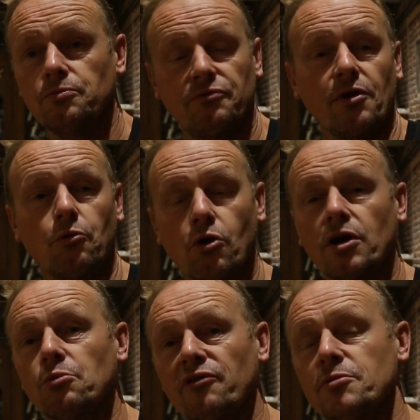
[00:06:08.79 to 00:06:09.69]
if you are
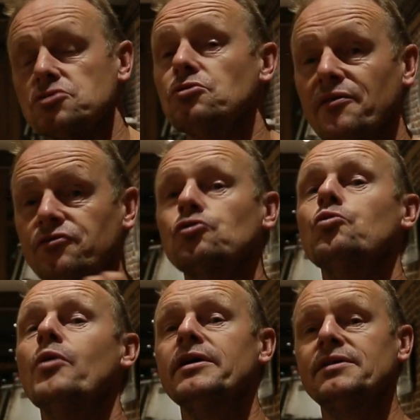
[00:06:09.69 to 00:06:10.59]
working with must, you have to
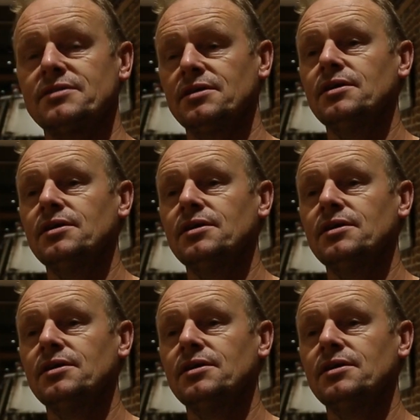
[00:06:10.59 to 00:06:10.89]
wait